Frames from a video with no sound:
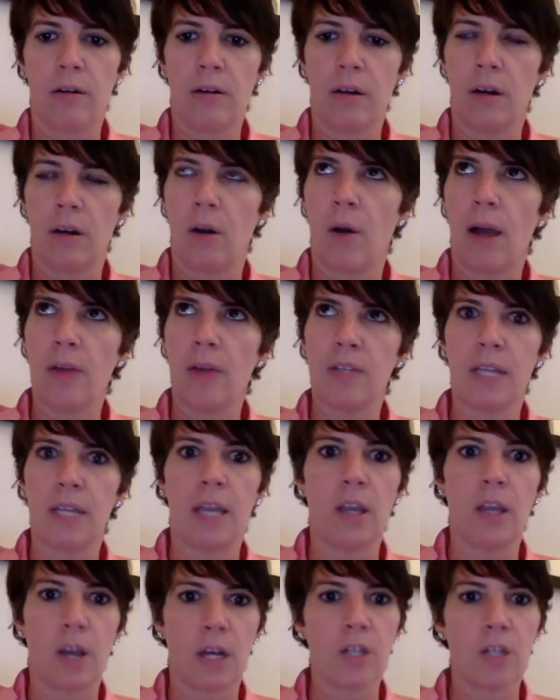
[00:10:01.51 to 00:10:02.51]
I say
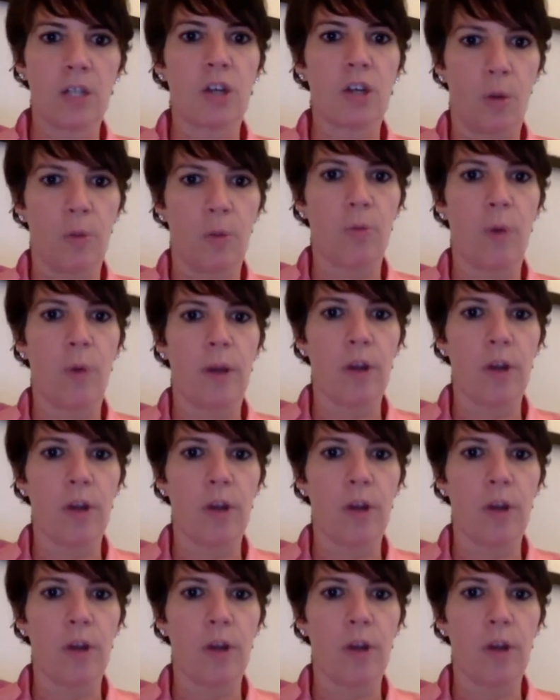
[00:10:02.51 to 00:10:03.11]
you got to start with what your